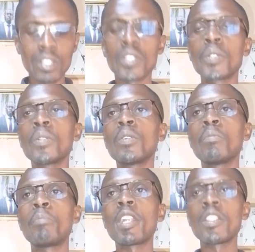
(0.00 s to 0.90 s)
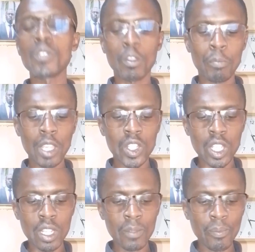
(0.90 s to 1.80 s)
2, parents'
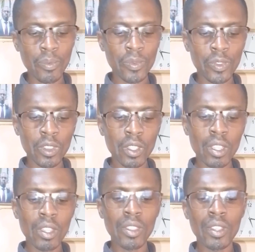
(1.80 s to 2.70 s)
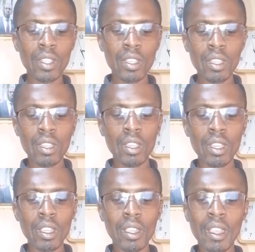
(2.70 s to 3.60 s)
occupation, 3,
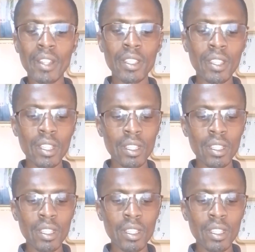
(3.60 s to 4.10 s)
career,